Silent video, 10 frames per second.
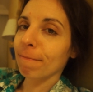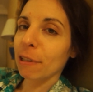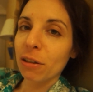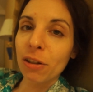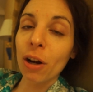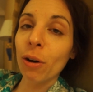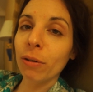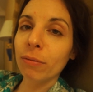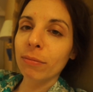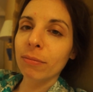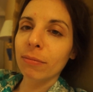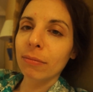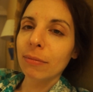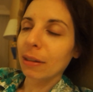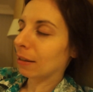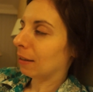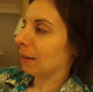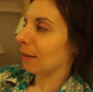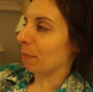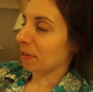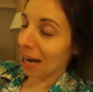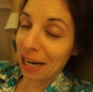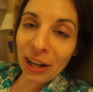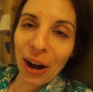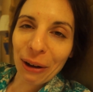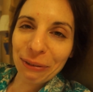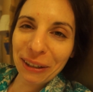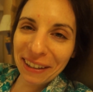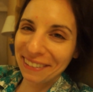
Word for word: So, I'm signing off.